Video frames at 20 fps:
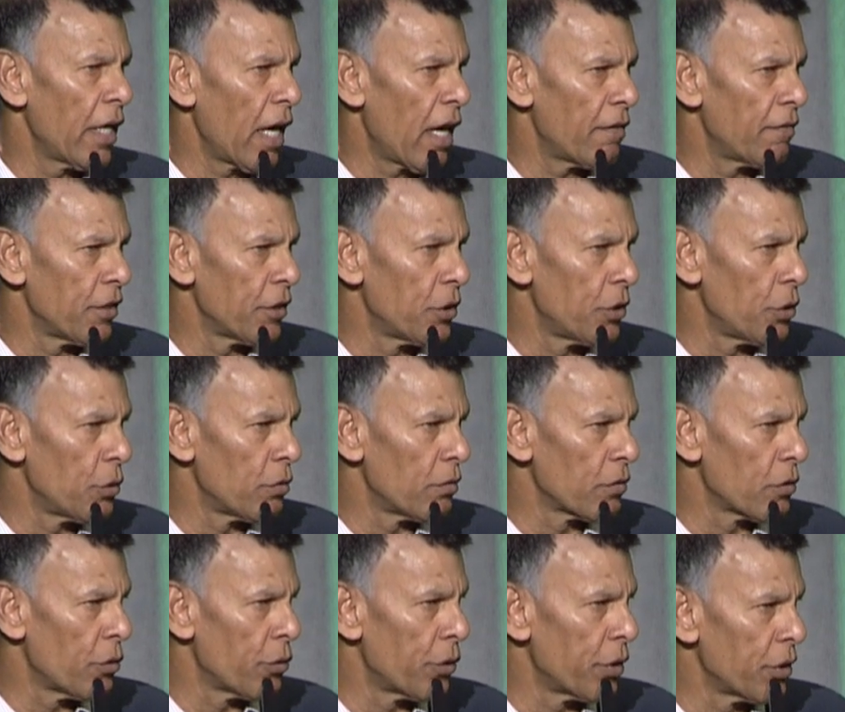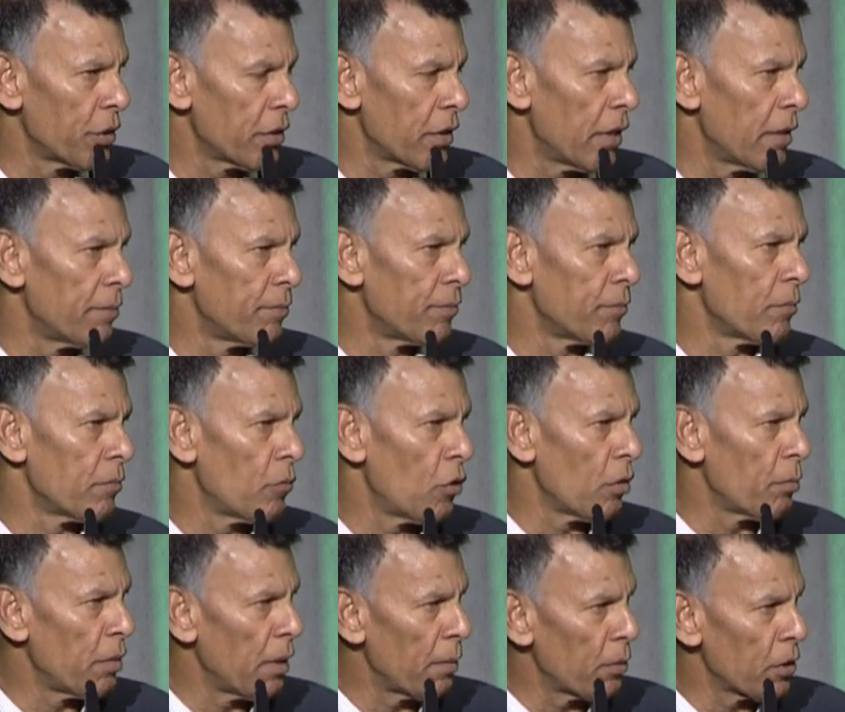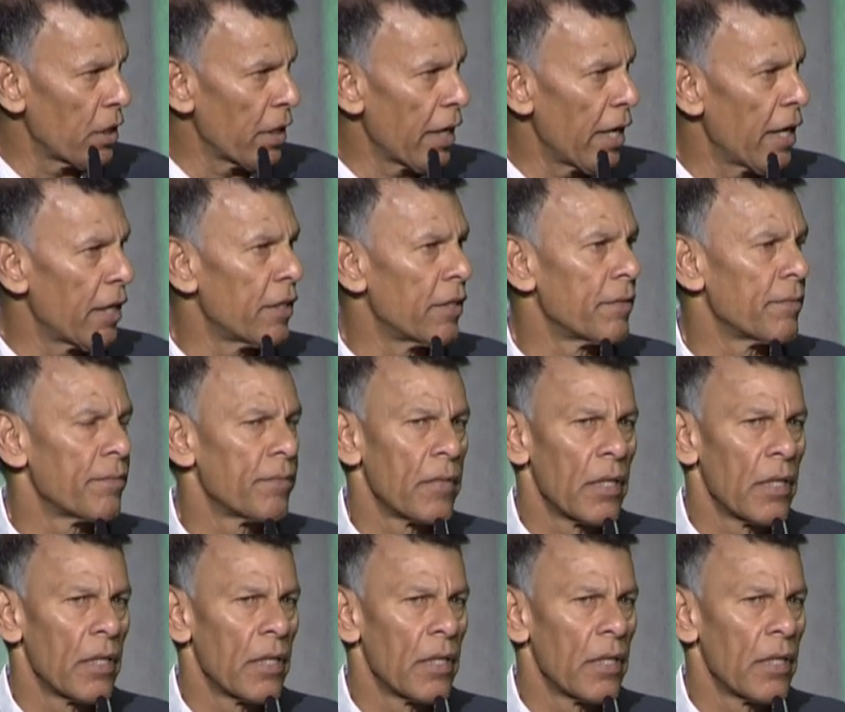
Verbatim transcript: having to, of course, um, pull people together.